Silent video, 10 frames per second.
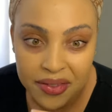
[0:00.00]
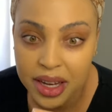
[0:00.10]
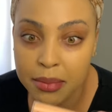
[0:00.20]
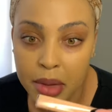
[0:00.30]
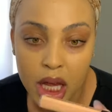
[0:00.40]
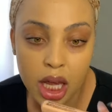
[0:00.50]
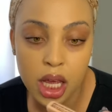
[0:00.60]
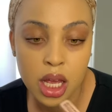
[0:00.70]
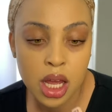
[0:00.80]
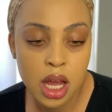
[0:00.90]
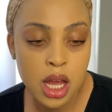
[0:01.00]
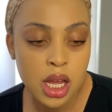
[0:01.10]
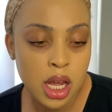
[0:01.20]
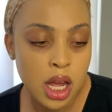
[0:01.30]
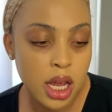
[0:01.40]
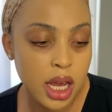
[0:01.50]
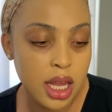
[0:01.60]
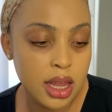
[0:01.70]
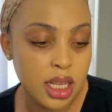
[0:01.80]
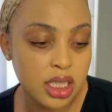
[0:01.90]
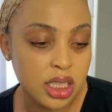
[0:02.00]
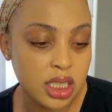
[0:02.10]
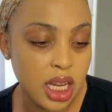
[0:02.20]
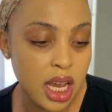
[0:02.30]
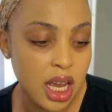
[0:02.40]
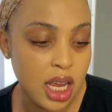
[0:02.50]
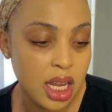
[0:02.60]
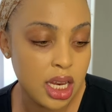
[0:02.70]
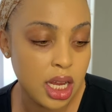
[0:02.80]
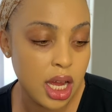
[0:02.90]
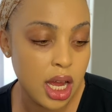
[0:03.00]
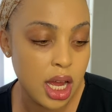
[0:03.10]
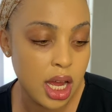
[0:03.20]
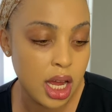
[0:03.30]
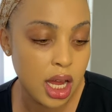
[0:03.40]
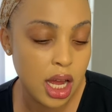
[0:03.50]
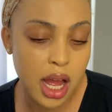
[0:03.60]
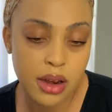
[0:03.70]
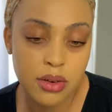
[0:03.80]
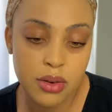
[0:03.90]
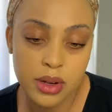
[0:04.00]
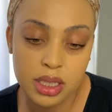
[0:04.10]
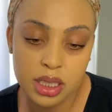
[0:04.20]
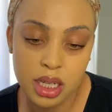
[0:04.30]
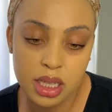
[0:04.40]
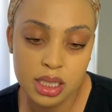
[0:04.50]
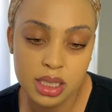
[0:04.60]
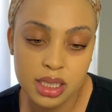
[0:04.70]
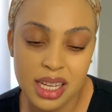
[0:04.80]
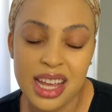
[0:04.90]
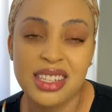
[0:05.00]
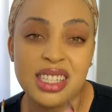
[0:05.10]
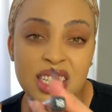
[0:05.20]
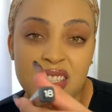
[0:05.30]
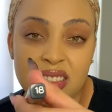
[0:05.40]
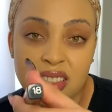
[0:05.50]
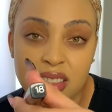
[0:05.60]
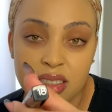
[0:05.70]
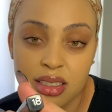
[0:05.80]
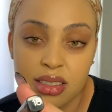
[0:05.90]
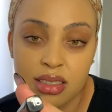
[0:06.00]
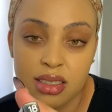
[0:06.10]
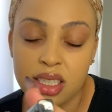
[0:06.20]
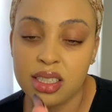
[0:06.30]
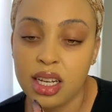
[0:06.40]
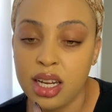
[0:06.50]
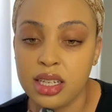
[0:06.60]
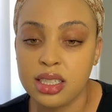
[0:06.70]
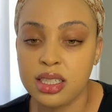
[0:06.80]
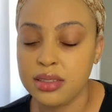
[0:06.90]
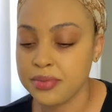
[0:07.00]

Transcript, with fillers: Fit Me in the shade, I don't know what shade this is, 18, the shade 18.